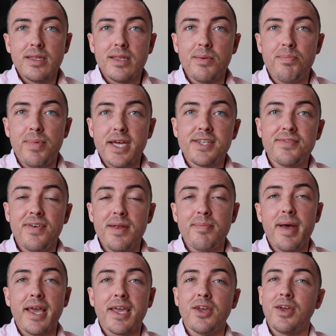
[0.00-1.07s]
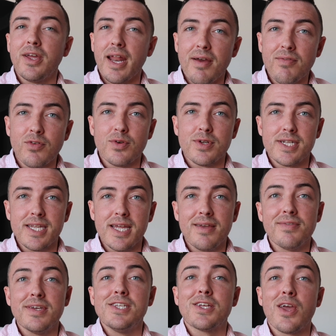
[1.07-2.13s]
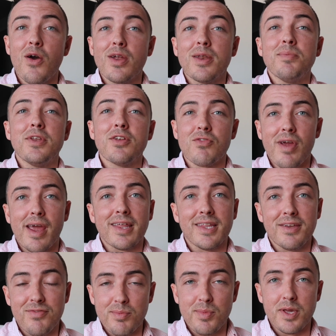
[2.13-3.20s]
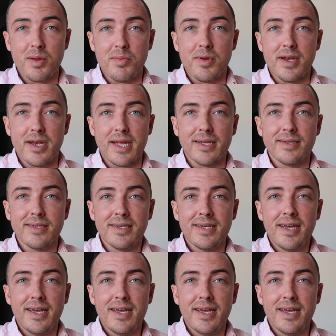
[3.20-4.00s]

The best feedback you could ever receive is going to be directly from your community.